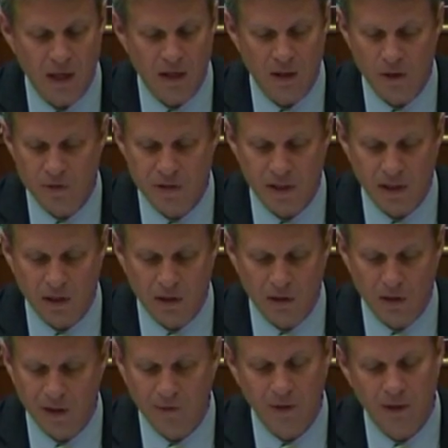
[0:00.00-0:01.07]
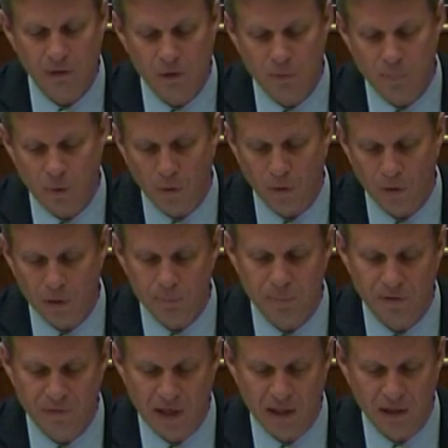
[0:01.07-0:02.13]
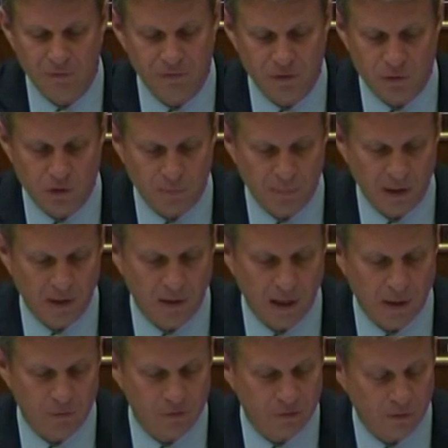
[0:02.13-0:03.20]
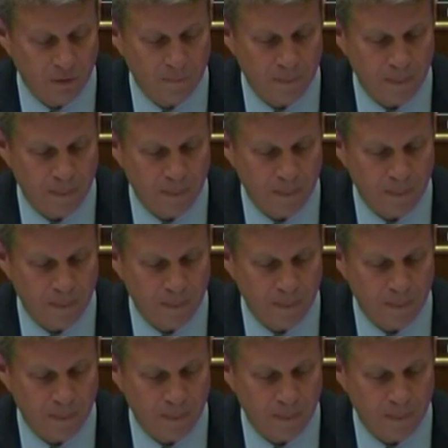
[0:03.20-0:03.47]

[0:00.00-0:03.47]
closing a glaring loophole and preventing future bailouts.